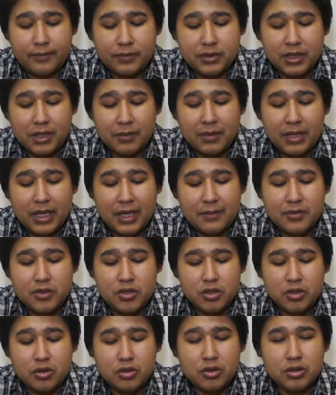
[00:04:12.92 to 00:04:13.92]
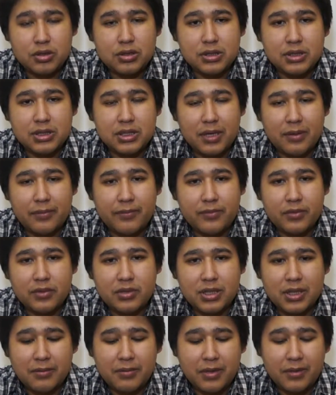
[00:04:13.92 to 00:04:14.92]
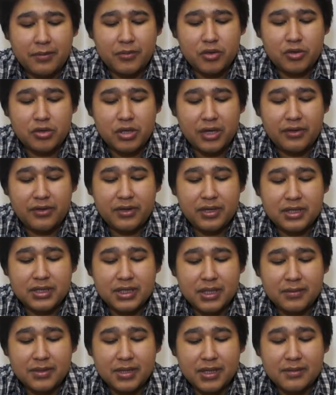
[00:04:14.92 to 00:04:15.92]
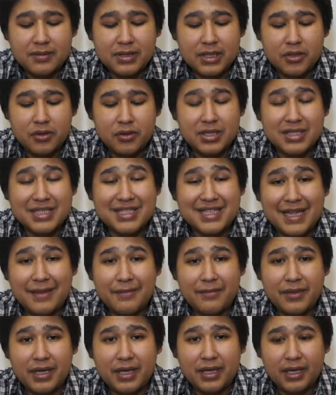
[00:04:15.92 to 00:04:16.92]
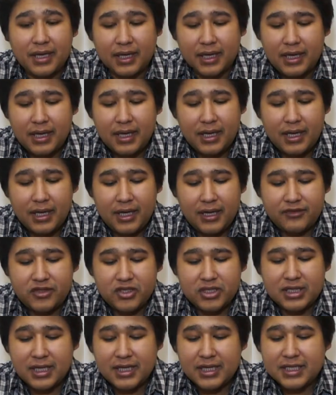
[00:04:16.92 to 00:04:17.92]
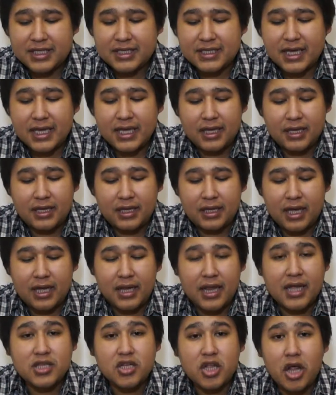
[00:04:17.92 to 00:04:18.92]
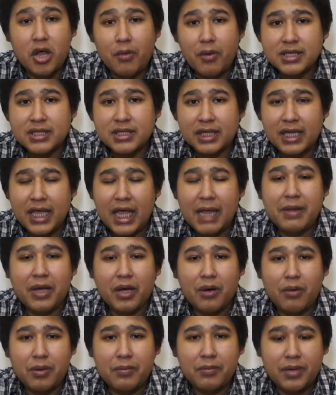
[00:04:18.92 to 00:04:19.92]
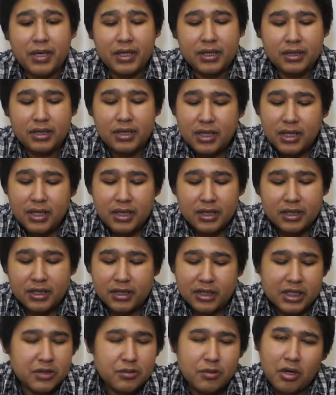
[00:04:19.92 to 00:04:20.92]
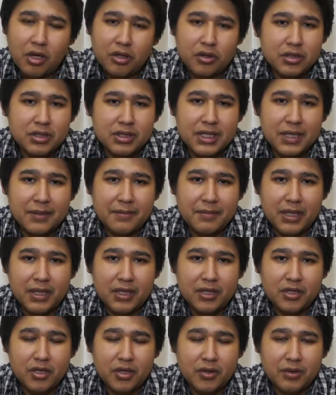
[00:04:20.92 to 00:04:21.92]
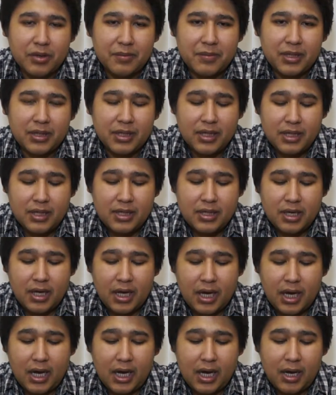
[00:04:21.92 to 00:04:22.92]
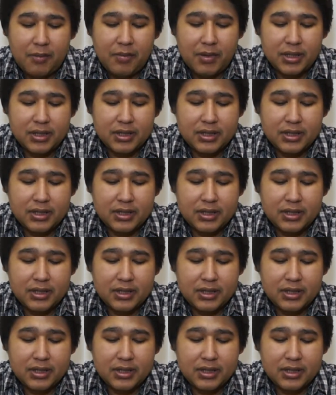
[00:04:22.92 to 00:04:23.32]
some games you use, some of them do nothing, sometimes they do the same thing, like just say this is a hit and that's all it was in the game, like one button. These would all do the same thing, you know what I mean? And